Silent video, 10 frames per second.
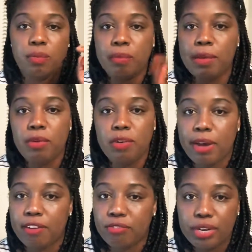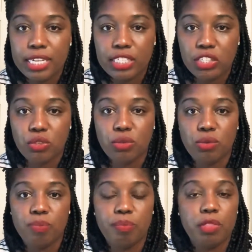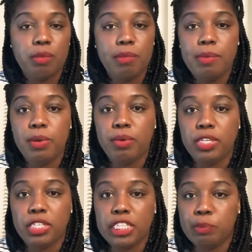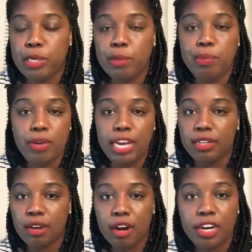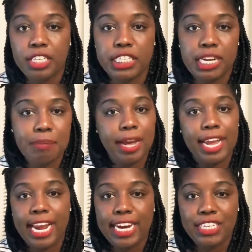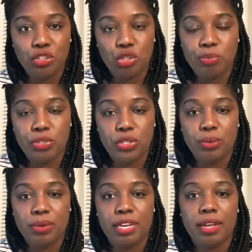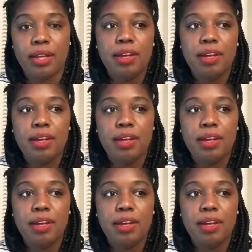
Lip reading: maybe what my friends do, maybe what just people at large in my age group are doing.